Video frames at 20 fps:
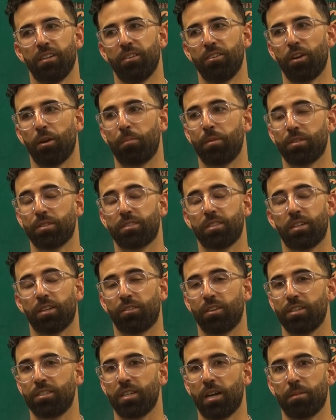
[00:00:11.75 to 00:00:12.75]
you know, our pitchers did
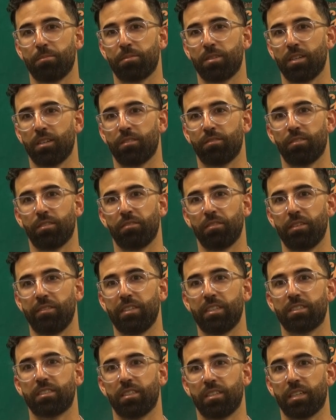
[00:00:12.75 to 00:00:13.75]
a great job today of
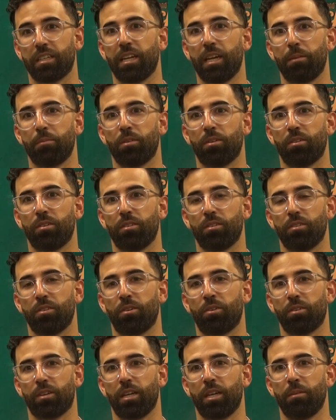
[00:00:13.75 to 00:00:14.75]
leaving us in the game the
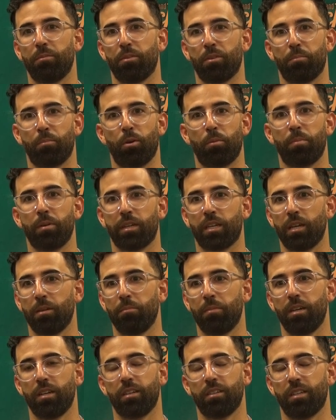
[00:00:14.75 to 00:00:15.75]
whole game. You know, the bullpen
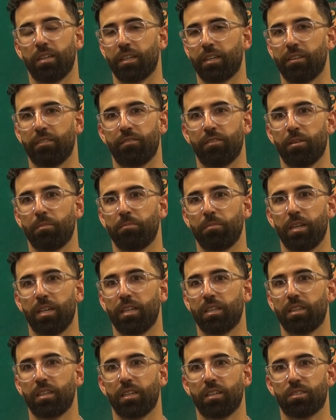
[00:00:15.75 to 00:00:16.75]
came in and didn't give up
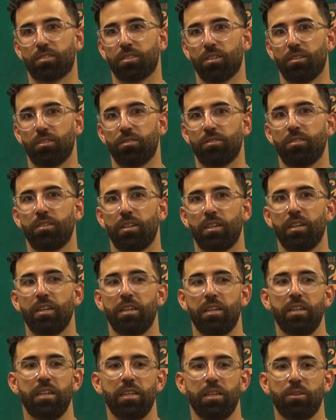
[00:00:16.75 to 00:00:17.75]
anything. So
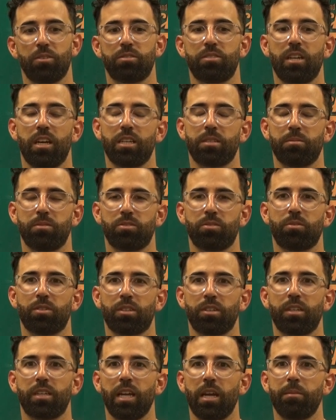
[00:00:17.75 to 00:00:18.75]
it was nice. It was a
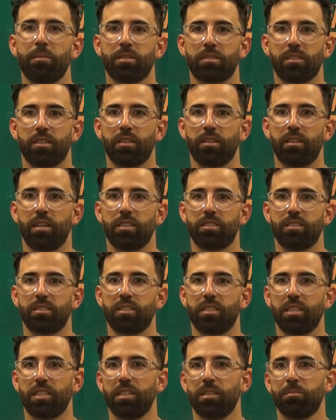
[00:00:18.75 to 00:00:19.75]
really good game as a
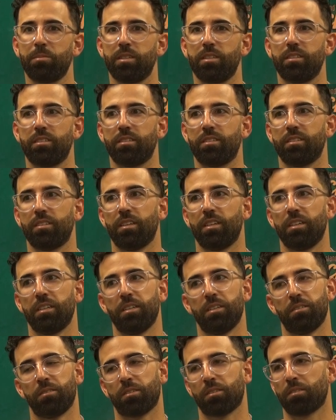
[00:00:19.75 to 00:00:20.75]
team. And
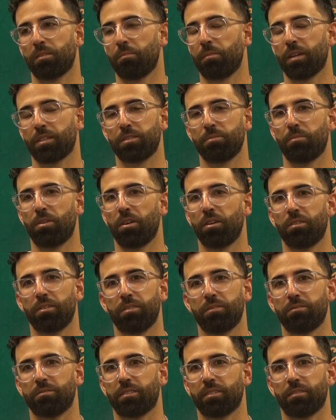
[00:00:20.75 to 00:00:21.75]
come back tomorrow
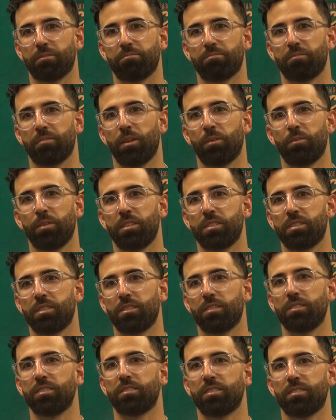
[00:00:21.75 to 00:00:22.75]
and win the
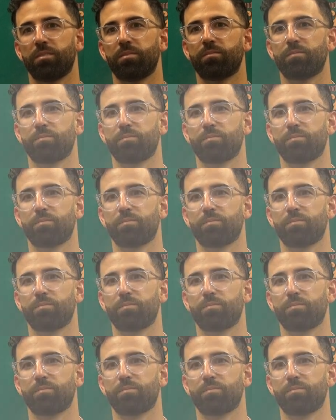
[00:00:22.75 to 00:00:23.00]
series.